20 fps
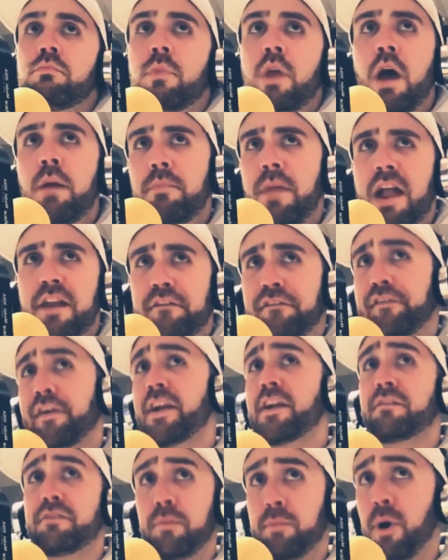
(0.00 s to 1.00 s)
I'm not
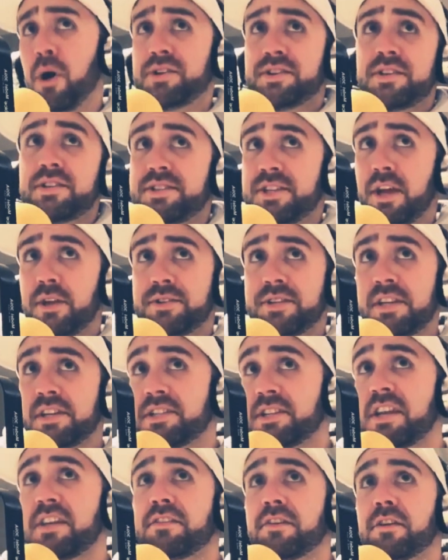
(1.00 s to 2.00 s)
afraid of the Boston Celtics
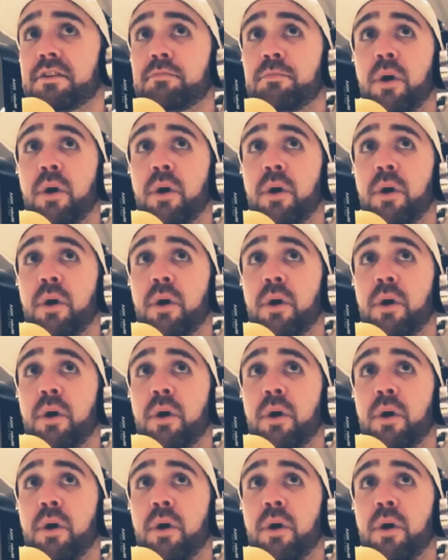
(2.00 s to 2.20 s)
either. But